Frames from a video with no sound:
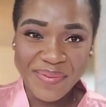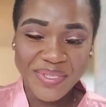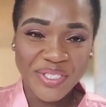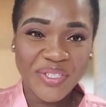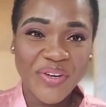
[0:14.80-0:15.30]

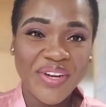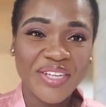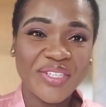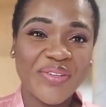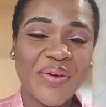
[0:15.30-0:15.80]
guys, it's your girl
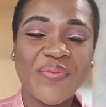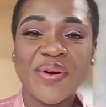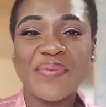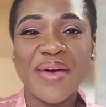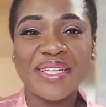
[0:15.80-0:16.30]
Naija Khloe and
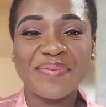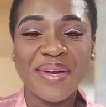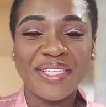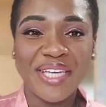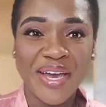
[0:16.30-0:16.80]
welcome back to
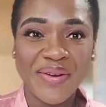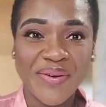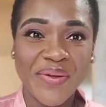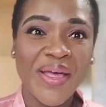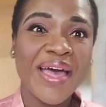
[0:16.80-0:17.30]
my
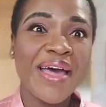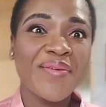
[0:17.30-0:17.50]
channel.